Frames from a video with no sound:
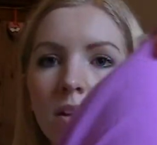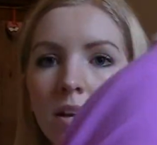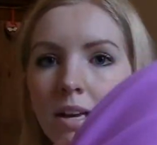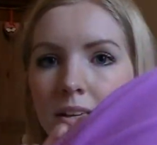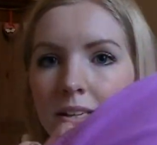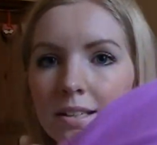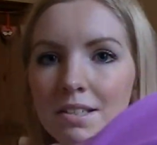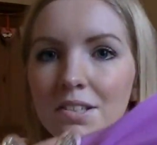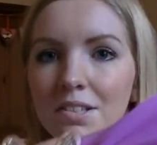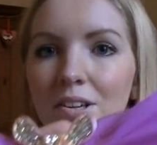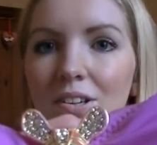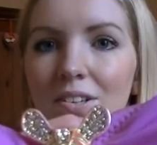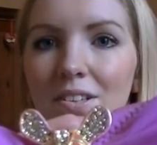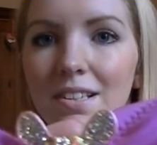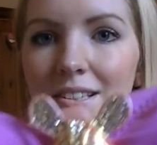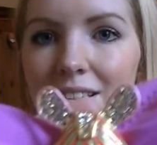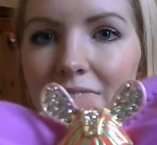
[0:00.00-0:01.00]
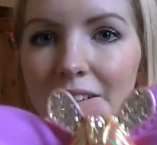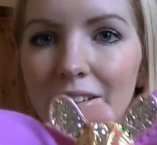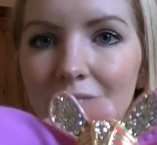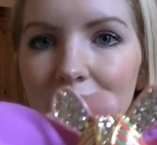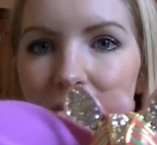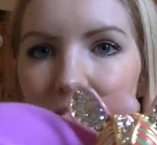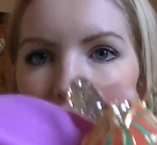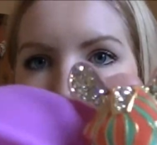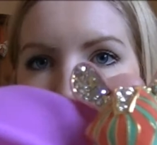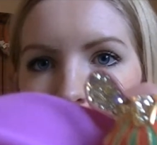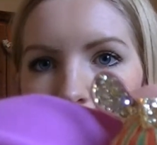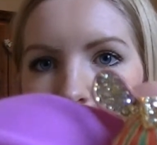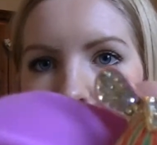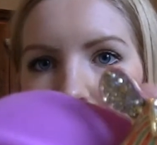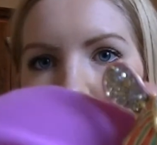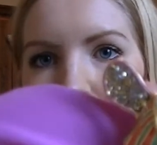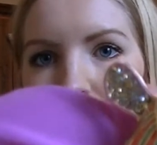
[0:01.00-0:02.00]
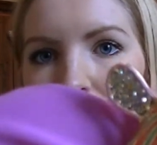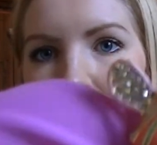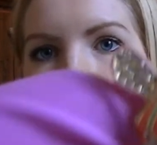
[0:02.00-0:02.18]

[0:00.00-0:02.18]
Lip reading: it's got this little zebra on,